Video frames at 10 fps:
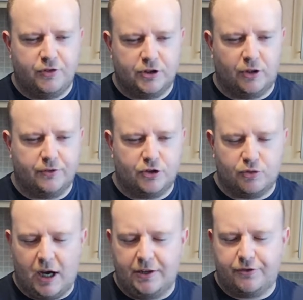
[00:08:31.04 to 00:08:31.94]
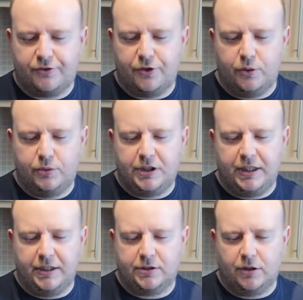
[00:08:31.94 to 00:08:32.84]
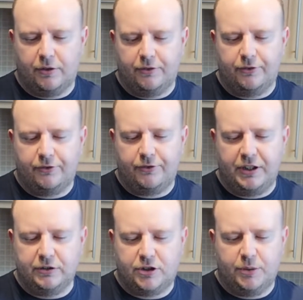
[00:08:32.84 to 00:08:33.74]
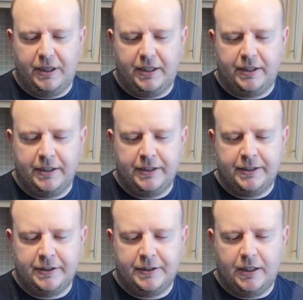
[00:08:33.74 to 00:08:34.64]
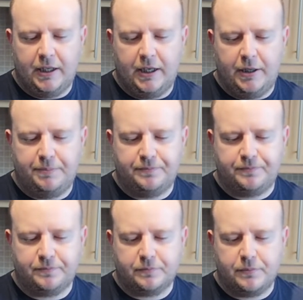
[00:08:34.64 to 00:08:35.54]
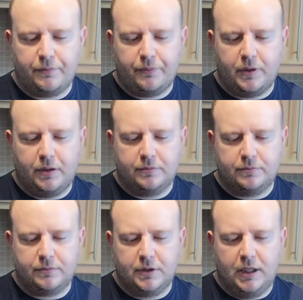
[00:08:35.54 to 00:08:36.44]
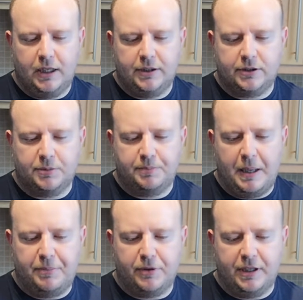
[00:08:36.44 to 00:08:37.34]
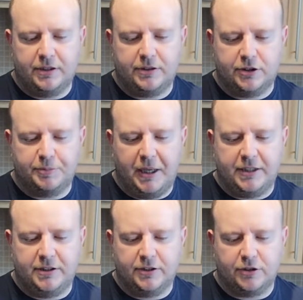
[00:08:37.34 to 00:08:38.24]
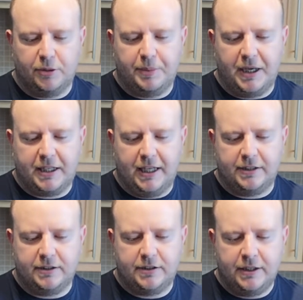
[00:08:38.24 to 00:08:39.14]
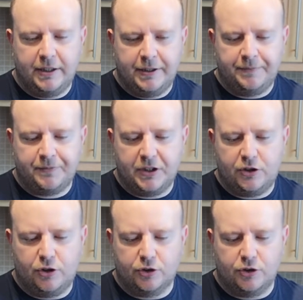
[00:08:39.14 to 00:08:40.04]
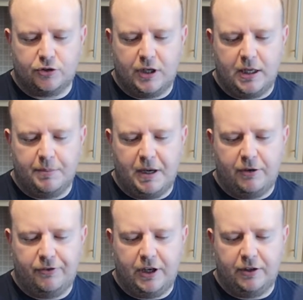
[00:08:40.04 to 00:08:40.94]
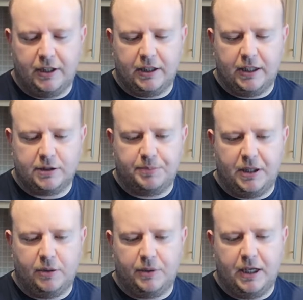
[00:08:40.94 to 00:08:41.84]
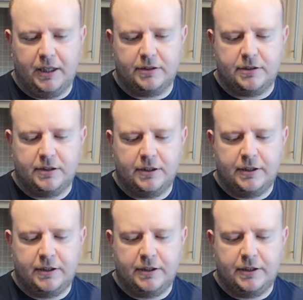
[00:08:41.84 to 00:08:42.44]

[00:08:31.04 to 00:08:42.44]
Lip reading: sort of dried fruity sort of feel to it. And there's some pepperiness and spiciness on the back end. Doesn't dry your mouth out like the last beer that we had.